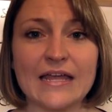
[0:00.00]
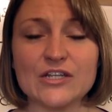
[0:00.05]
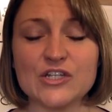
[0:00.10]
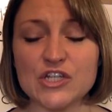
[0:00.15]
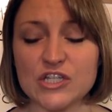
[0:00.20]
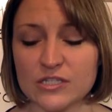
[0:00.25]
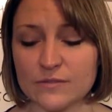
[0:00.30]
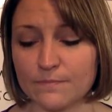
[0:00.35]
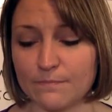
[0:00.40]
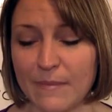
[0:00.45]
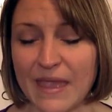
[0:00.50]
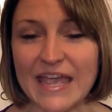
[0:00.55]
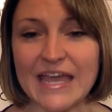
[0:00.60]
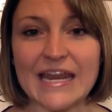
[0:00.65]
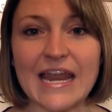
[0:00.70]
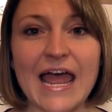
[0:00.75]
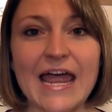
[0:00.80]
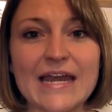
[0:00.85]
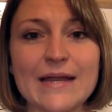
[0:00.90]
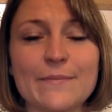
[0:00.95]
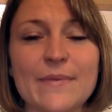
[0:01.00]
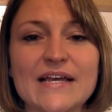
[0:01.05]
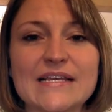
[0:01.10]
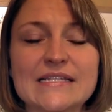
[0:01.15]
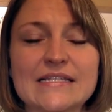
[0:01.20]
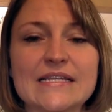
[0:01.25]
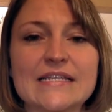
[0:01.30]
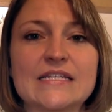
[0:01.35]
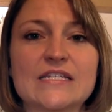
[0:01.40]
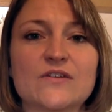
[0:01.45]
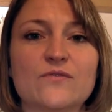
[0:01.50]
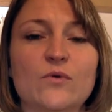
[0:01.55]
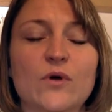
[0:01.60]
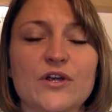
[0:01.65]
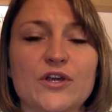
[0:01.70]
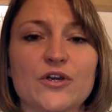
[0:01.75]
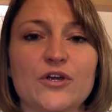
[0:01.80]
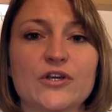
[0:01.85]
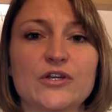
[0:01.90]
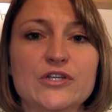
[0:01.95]
just make an itemized list of
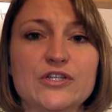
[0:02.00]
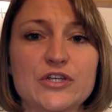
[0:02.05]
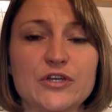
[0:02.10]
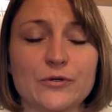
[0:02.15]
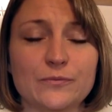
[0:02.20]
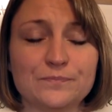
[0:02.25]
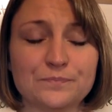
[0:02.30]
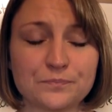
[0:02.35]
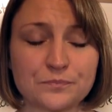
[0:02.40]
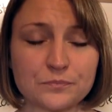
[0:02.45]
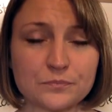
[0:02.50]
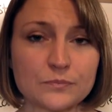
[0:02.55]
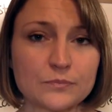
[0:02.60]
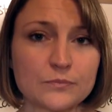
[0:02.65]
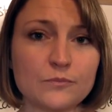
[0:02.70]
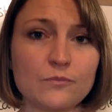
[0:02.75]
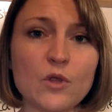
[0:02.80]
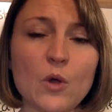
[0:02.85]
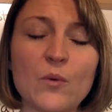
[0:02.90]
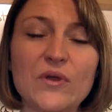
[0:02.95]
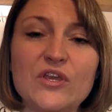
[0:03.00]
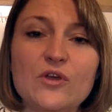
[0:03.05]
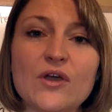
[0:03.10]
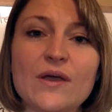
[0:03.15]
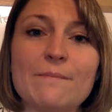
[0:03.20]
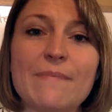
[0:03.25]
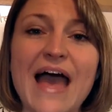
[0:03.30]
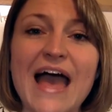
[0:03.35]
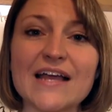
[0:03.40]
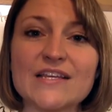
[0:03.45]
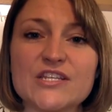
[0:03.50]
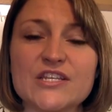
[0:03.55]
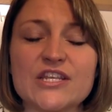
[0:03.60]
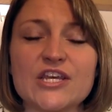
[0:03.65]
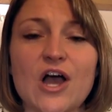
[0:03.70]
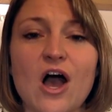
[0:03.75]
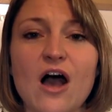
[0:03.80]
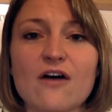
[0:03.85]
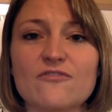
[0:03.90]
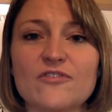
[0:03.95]
what you're gonna do. When you get back to
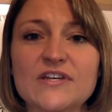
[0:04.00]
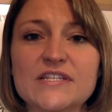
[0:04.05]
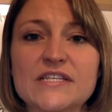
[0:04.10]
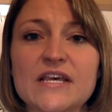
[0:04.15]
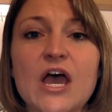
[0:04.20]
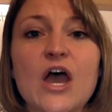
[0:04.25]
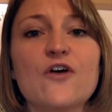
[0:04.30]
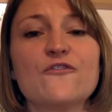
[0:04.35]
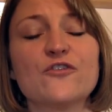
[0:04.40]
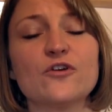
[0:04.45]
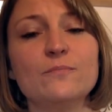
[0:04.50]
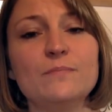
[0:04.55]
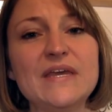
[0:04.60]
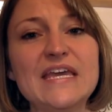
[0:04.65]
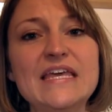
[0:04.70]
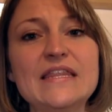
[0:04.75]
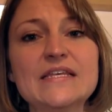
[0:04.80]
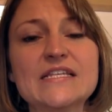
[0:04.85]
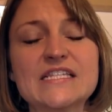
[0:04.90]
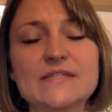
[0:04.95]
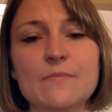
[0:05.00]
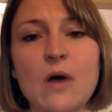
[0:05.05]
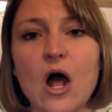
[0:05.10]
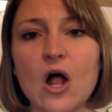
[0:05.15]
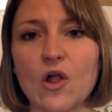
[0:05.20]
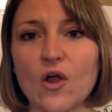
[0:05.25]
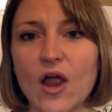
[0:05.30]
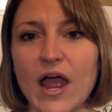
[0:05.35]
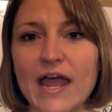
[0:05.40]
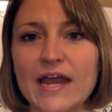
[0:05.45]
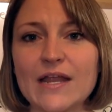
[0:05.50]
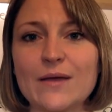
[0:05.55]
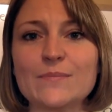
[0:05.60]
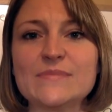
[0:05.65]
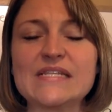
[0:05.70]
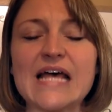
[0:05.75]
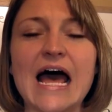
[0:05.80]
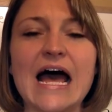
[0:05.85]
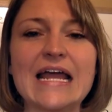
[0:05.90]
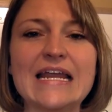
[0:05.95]
the office, for me, the smaller
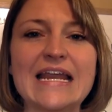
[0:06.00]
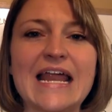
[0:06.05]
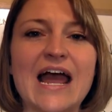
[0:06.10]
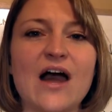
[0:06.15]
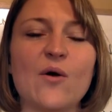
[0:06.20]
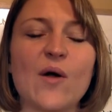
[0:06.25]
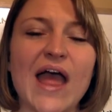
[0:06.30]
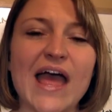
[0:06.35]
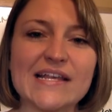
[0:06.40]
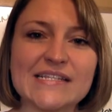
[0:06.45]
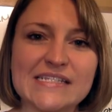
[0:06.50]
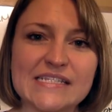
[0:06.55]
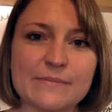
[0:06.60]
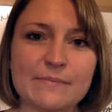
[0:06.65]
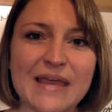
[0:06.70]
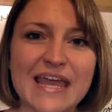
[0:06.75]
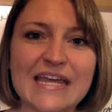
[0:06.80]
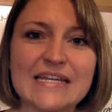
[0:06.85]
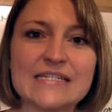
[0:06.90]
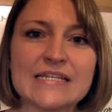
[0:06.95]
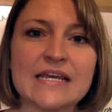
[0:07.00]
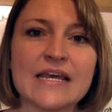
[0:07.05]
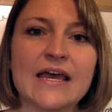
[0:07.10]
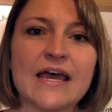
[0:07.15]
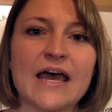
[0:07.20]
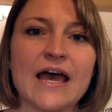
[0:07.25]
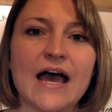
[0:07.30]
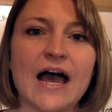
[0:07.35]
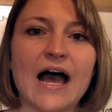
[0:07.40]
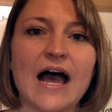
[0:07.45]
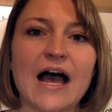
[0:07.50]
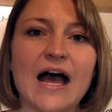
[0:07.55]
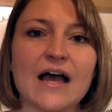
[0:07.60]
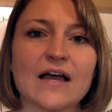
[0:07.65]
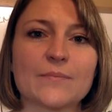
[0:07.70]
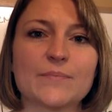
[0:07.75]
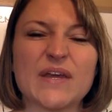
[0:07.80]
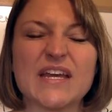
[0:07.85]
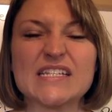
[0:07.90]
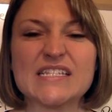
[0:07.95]
items I now estimate
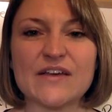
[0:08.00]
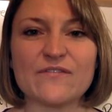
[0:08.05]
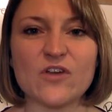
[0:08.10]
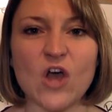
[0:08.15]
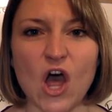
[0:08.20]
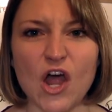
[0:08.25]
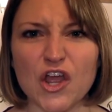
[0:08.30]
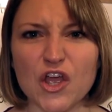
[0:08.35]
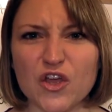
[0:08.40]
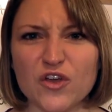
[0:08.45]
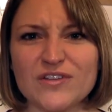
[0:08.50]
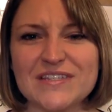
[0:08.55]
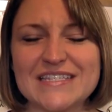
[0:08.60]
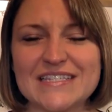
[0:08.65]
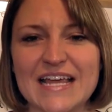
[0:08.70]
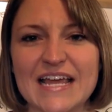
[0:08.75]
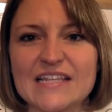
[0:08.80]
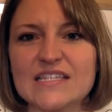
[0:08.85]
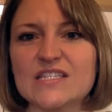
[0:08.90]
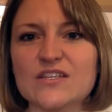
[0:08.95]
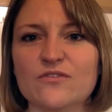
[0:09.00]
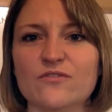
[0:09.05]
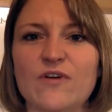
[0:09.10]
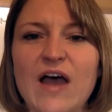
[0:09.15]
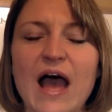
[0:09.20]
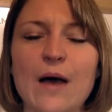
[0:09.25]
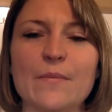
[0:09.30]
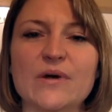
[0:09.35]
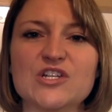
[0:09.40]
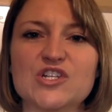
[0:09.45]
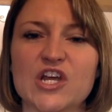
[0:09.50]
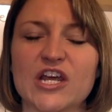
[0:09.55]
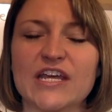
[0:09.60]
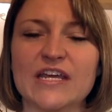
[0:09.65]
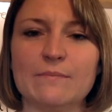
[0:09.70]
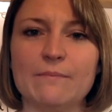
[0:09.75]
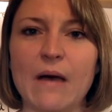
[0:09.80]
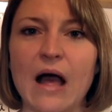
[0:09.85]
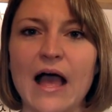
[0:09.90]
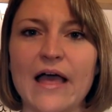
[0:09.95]
because I've got a good sense of how much I
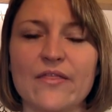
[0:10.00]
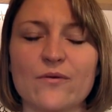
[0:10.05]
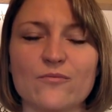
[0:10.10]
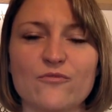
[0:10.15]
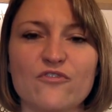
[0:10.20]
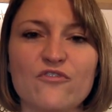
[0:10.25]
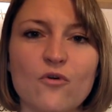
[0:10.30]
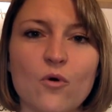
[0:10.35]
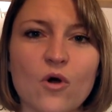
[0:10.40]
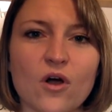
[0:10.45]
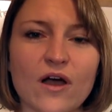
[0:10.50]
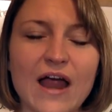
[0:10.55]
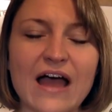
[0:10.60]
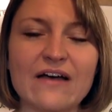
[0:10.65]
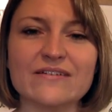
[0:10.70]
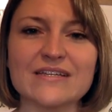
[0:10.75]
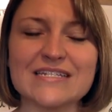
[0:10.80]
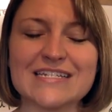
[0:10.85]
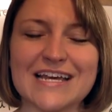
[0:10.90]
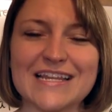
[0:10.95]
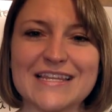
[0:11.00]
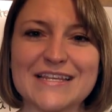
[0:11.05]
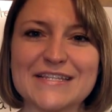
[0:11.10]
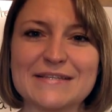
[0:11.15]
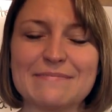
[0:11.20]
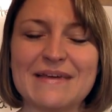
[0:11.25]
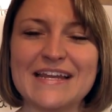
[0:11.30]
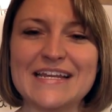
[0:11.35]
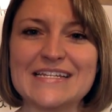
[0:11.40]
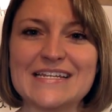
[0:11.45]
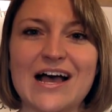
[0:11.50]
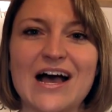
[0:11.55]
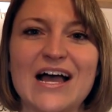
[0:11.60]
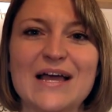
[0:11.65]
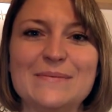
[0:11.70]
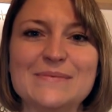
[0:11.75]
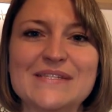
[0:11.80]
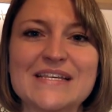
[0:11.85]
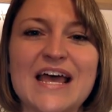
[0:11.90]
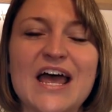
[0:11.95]
can buy them for, having done this many
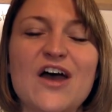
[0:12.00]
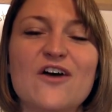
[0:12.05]
times.